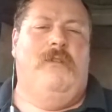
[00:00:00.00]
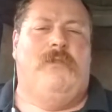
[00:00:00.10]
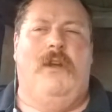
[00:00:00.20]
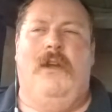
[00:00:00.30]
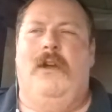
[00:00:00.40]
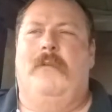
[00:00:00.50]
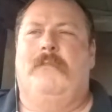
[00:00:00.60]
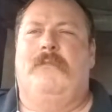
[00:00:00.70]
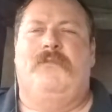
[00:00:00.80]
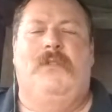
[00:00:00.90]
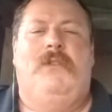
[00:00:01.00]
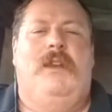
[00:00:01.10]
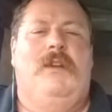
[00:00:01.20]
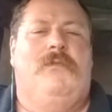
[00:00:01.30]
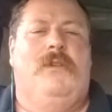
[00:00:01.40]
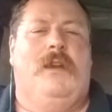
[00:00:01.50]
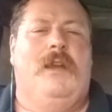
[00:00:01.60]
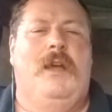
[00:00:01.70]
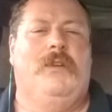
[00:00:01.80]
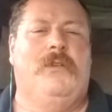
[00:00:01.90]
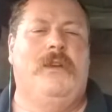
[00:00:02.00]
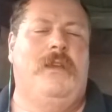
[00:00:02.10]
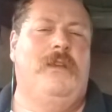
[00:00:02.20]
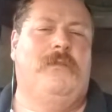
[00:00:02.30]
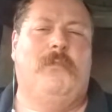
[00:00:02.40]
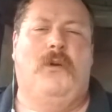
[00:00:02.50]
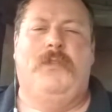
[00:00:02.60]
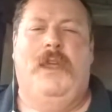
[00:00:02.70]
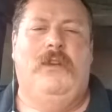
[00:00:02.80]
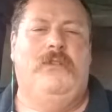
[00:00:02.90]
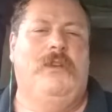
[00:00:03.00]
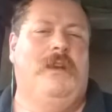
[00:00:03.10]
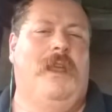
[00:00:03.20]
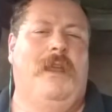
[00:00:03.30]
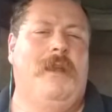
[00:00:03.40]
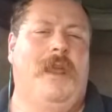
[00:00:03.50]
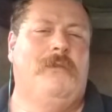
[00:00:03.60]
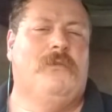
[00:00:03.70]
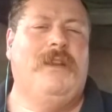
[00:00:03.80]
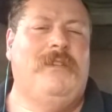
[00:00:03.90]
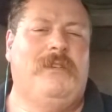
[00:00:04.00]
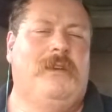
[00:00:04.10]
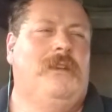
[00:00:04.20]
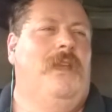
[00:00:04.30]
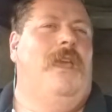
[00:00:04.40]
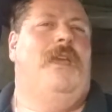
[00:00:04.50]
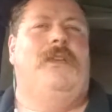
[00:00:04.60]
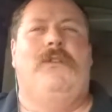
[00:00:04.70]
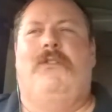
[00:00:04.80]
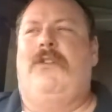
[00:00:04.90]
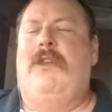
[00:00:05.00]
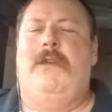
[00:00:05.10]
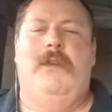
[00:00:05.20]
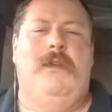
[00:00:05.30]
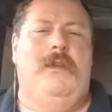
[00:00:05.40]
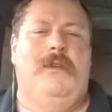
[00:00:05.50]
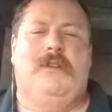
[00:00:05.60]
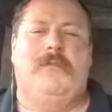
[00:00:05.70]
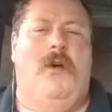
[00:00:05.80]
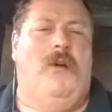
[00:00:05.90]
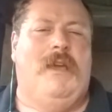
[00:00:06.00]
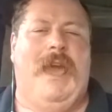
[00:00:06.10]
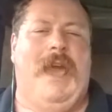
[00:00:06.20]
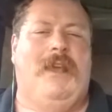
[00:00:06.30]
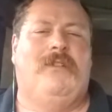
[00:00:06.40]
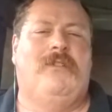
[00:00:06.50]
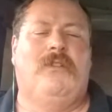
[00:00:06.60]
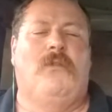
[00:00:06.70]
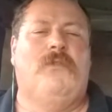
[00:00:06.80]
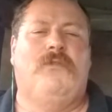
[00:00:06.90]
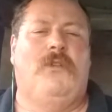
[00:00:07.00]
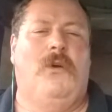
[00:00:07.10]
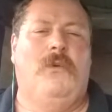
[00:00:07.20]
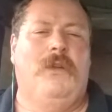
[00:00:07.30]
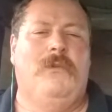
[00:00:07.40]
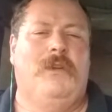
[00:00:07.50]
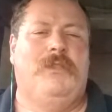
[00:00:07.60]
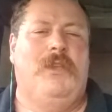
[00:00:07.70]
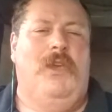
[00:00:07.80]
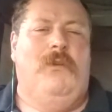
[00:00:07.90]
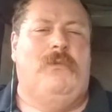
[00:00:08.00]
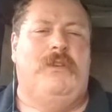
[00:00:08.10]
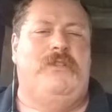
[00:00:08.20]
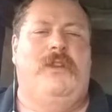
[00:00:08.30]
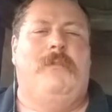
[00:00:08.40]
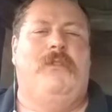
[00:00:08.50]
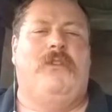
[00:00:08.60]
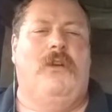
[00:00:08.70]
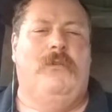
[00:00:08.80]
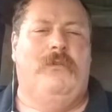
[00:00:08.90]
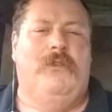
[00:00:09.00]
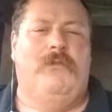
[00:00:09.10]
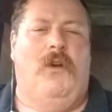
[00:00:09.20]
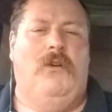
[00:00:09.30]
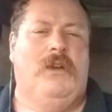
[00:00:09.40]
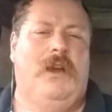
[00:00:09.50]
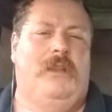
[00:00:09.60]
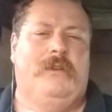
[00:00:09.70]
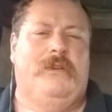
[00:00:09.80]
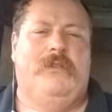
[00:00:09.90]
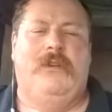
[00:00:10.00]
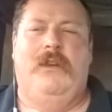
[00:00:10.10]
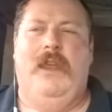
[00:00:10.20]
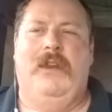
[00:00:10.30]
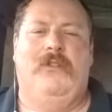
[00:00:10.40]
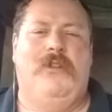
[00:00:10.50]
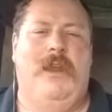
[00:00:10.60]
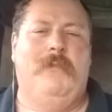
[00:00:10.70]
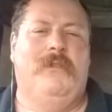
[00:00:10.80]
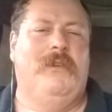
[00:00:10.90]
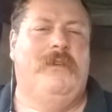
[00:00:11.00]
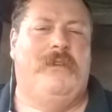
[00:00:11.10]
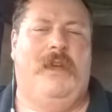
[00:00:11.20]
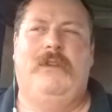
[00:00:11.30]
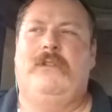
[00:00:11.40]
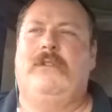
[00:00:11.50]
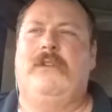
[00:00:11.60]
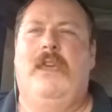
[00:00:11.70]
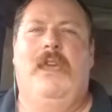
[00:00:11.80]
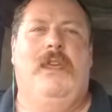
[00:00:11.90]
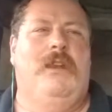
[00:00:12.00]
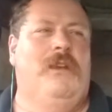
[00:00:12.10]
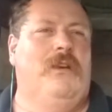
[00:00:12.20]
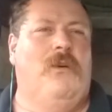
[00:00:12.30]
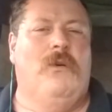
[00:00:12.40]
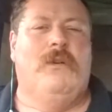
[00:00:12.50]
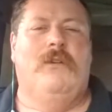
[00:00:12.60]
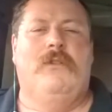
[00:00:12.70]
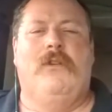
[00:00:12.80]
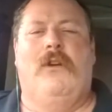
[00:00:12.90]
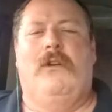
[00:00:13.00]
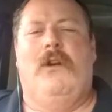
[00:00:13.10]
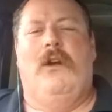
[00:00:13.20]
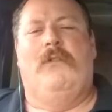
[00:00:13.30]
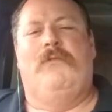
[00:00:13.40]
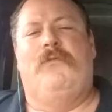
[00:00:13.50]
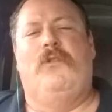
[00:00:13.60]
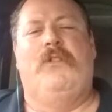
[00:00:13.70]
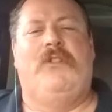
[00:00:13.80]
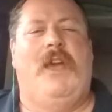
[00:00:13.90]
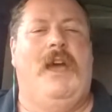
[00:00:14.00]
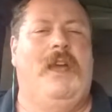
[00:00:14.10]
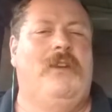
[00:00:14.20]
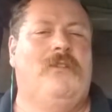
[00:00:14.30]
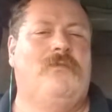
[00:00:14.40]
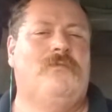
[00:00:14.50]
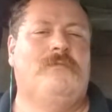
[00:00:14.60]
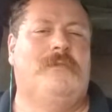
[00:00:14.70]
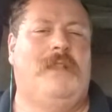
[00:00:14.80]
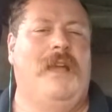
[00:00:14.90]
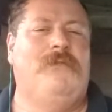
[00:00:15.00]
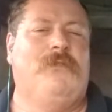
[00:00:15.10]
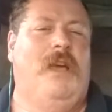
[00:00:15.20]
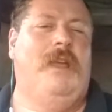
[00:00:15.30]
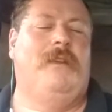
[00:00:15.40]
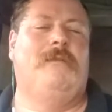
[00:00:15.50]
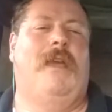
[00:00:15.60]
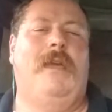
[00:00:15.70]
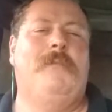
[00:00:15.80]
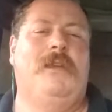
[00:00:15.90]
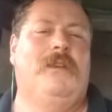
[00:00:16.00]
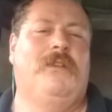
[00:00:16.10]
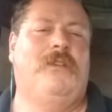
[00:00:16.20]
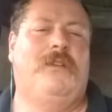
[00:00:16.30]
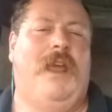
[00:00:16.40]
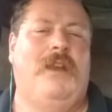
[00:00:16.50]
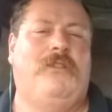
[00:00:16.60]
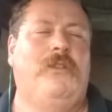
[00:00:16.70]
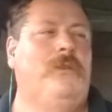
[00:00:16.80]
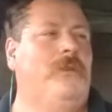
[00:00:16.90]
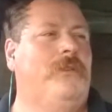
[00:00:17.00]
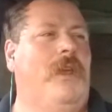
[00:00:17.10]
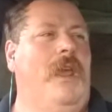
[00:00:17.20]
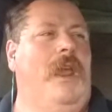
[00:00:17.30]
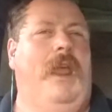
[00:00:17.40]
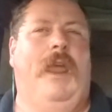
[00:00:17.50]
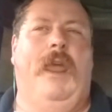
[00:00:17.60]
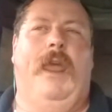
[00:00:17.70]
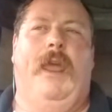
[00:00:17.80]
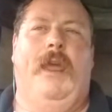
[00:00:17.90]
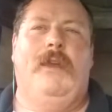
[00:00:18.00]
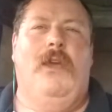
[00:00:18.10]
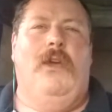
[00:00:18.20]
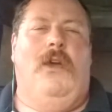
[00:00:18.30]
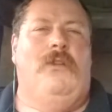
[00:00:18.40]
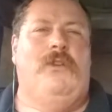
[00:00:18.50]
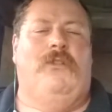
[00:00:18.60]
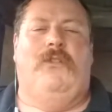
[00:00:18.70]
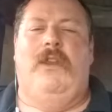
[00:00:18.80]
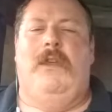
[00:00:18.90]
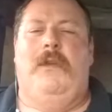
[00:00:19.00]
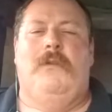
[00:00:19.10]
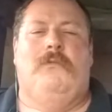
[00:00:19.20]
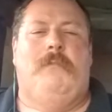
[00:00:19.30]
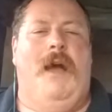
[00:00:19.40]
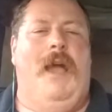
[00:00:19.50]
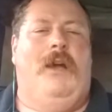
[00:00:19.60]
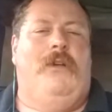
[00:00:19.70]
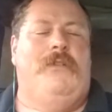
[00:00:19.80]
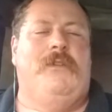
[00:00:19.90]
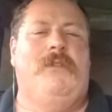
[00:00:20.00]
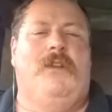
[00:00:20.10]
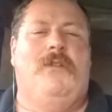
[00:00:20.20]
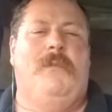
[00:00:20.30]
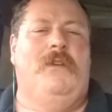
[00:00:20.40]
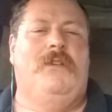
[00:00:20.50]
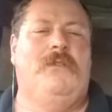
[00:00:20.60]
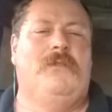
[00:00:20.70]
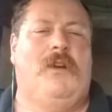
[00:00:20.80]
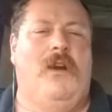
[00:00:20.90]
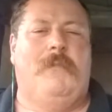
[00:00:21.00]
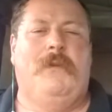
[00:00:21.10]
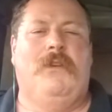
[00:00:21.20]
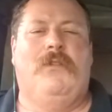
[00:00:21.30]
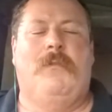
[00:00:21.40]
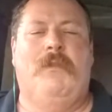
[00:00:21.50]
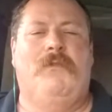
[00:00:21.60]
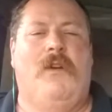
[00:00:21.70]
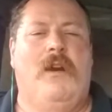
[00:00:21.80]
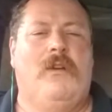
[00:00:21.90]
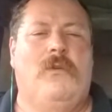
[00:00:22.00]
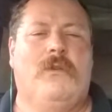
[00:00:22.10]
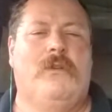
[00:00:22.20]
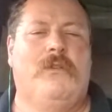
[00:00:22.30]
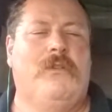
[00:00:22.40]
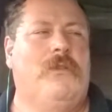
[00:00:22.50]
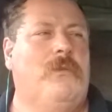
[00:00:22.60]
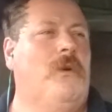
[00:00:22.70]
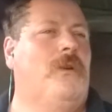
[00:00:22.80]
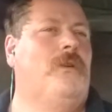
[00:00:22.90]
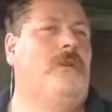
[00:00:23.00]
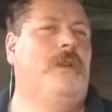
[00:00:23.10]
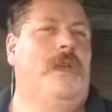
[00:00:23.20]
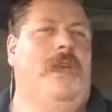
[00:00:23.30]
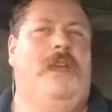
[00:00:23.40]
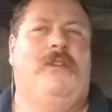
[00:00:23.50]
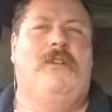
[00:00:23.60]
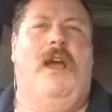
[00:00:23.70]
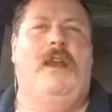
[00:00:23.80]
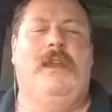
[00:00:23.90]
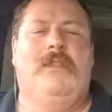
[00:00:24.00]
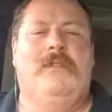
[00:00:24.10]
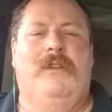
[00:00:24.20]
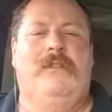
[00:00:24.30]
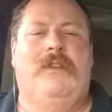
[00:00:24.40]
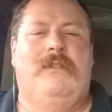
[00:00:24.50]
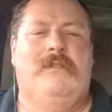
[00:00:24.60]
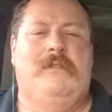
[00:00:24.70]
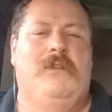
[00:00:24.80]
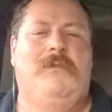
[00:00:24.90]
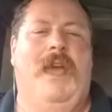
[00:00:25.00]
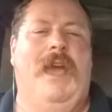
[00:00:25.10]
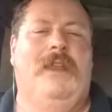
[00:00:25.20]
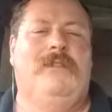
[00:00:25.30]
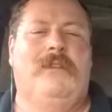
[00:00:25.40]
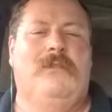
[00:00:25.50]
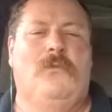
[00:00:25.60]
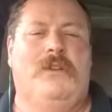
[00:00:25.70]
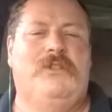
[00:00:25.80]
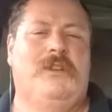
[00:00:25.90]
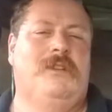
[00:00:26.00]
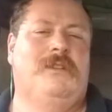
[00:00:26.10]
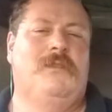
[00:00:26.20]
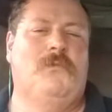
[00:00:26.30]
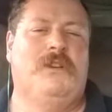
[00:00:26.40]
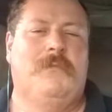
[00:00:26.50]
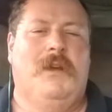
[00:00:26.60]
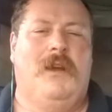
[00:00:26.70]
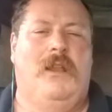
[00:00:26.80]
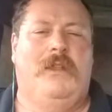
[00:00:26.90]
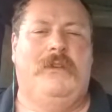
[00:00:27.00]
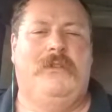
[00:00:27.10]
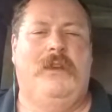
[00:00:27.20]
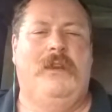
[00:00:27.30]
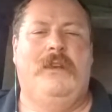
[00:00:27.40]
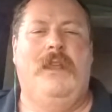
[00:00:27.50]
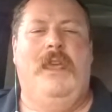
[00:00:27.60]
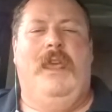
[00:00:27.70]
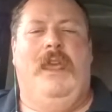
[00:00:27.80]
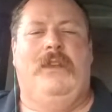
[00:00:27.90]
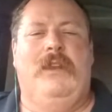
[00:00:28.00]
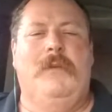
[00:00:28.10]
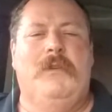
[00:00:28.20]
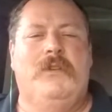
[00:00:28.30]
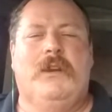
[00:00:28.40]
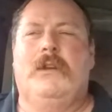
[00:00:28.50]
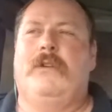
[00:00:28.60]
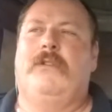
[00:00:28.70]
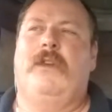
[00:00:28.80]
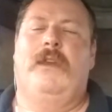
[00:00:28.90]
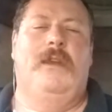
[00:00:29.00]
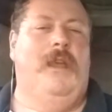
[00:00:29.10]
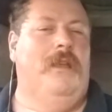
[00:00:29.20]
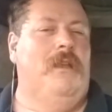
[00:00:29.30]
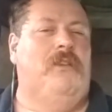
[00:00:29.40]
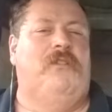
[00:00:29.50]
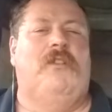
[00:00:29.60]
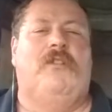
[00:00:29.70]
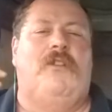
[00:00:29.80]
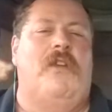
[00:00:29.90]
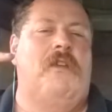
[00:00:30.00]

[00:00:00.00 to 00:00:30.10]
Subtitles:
from 50 different countries, both ancient and recent. You see small casks overflowing with gemstones of all colors and shapes and sizes. In the corners are full-size lifelike Ebyan statues, and you see piles of expensive carpets from the far corners of the world, exotic doodads and whatchamacallits and thingamajiggers, and it's just